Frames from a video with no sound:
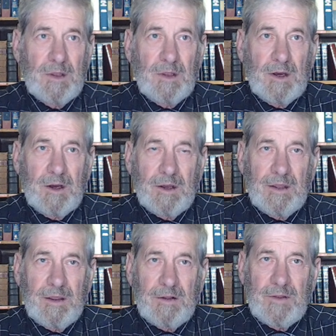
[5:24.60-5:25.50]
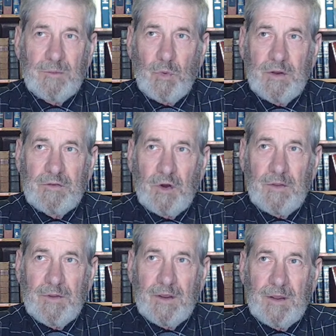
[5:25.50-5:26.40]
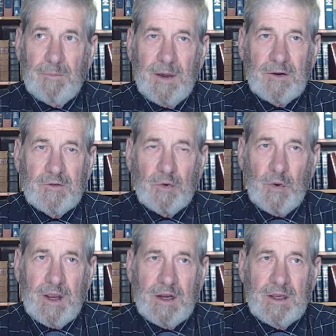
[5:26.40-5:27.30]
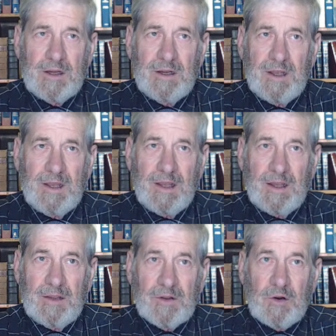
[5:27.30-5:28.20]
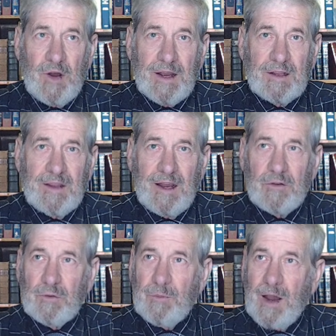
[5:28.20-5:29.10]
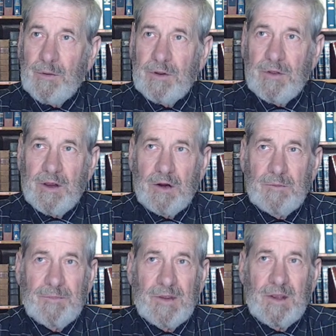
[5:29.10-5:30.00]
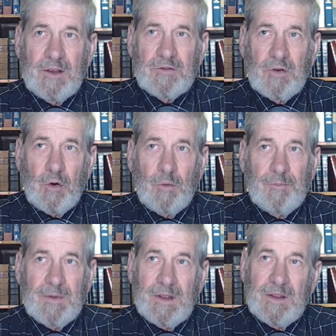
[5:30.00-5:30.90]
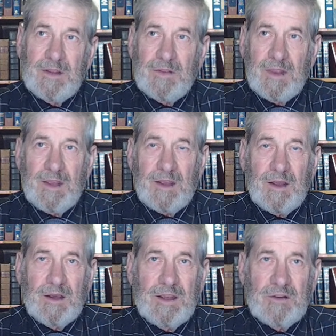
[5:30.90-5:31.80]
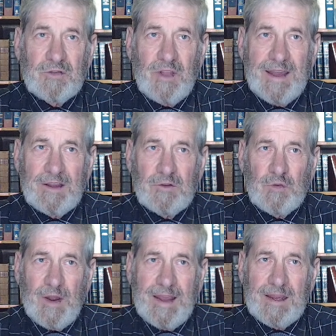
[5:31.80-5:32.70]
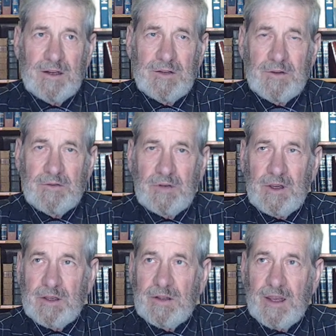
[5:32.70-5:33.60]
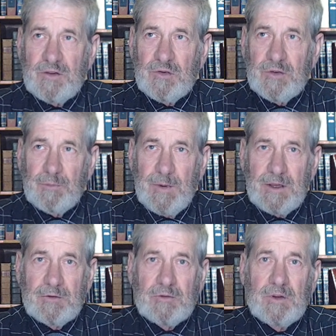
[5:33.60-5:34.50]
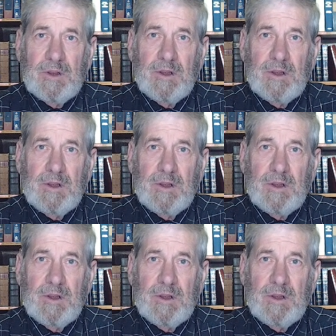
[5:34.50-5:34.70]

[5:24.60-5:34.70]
And it was on the Mediterranean, and the crocodiles are probably there. So, and he's like a dragon in the sea, a dangerous beast.